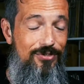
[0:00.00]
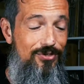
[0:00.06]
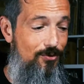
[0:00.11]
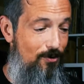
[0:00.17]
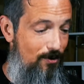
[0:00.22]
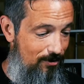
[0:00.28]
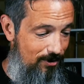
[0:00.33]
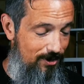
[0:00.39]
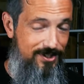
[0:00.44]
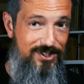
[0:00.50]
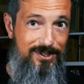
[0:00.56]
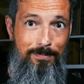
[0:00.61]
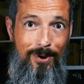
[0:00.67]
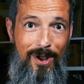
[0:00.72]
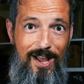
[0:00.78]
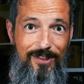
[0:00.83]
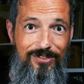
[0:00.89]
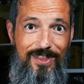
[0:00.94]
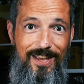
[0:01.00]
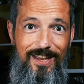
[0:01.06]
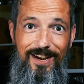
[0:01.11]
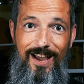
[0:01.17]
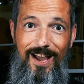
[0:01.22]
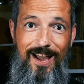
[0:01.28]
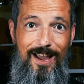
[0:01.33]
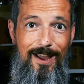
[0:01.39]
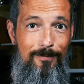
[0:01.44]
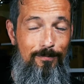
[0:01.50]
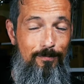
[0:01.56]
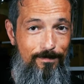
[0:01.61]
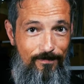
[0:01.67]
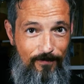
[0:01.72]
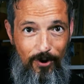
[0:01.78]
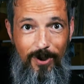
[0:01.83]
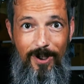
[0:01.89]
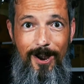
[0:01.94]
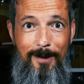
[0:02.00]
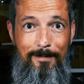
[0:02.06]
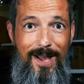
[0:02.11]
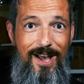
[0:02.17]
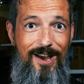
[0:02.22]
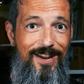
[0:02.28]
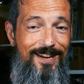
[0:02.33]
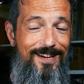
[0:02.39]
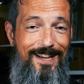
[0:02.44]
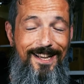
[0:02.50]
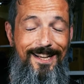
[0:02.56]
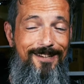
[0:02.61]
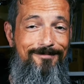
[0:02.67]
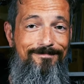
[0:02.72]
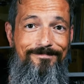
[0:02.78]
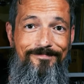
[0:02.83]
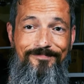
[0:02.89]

threw it in a spot that I forgot about it, and,